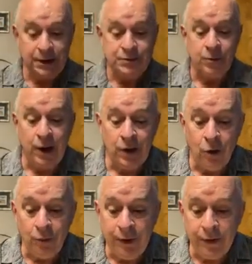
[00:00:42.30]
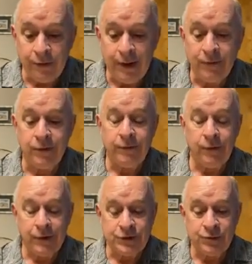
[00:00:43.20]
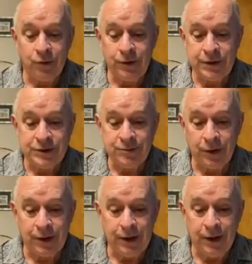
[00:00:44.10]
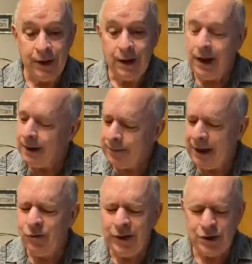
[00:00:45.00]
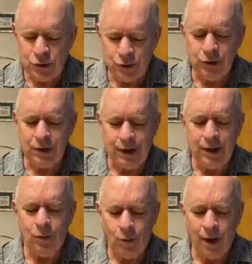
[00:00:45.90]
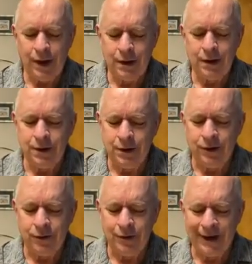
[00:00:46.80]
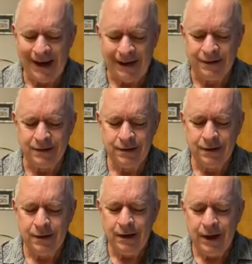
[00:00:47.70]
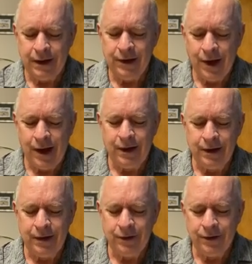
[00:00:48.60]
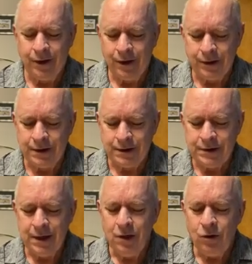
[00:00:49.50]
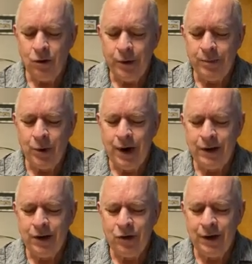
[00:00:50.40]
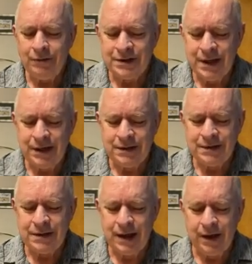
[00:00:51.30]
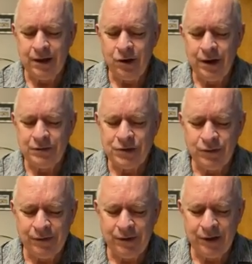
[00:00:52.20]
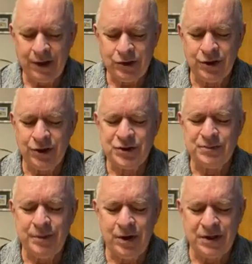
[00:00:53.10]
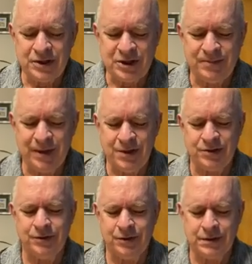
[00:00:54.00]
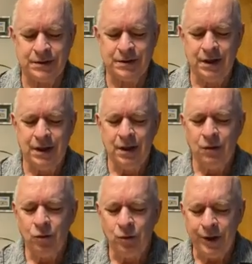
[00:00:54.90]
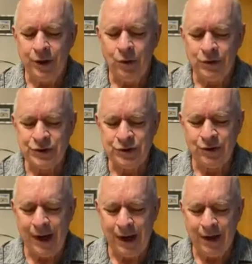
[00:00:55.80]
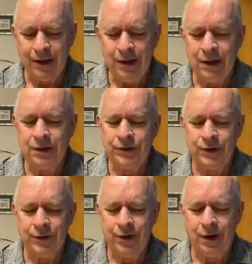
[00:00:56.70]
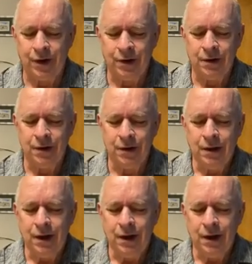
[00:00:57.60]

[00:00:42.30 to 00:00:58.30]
Let us pray, Lord, we are thankful for this word this morning. And may we truly walk in your light and not in the darkness. Lord, we pray that you give us insight, you give us revelation. Your spirit speaks to us when we go astray into the dark.